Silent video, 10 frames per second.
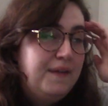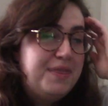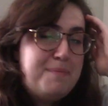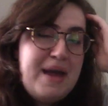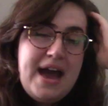
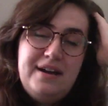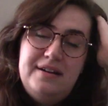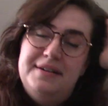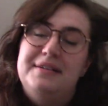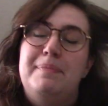The
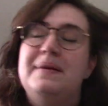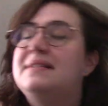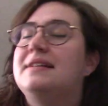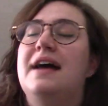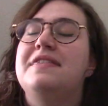pattern,
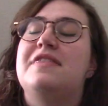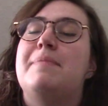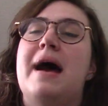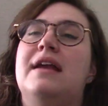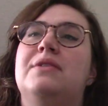it's not that the
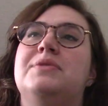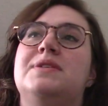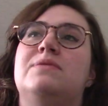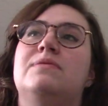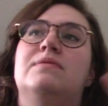pattern
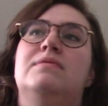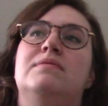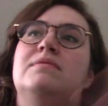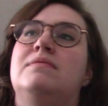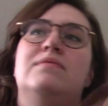was
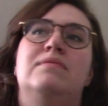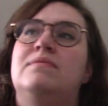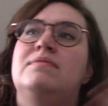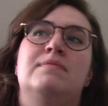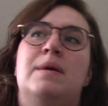
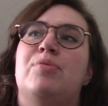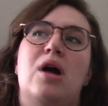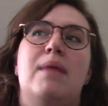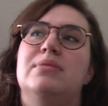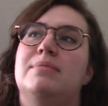a
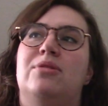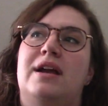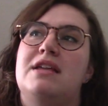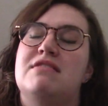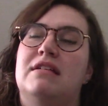problem or
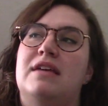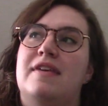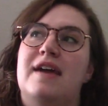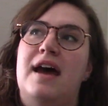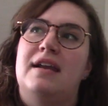anything
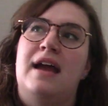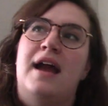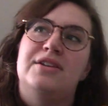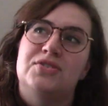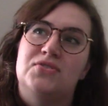like that.
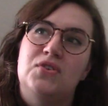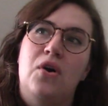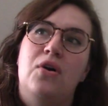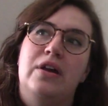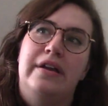I just
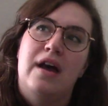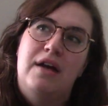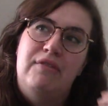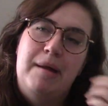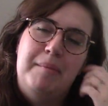could
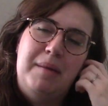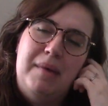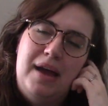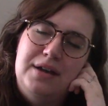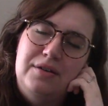not wrap my
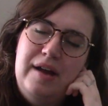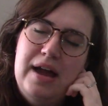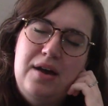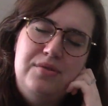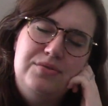mind
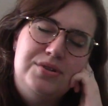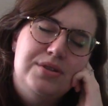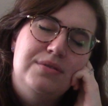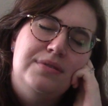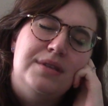around
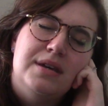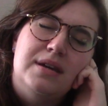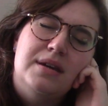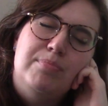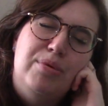
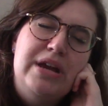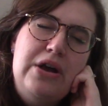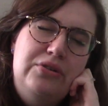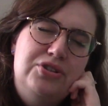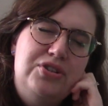the
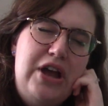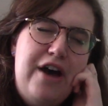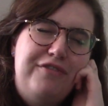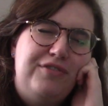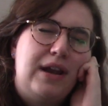brioche
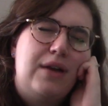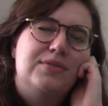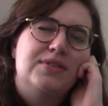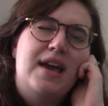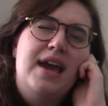stuff, and I
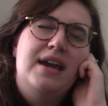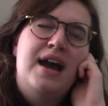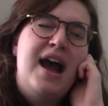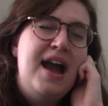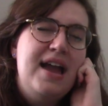was like,
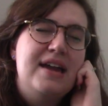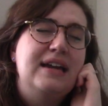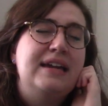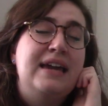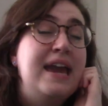I
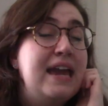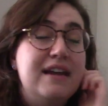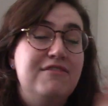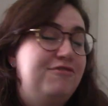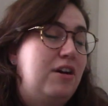
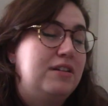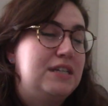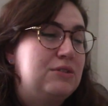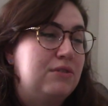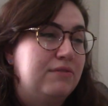can't fall
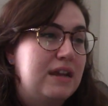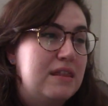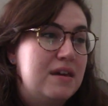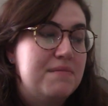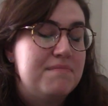into a
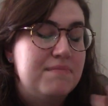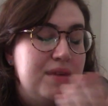rhythm.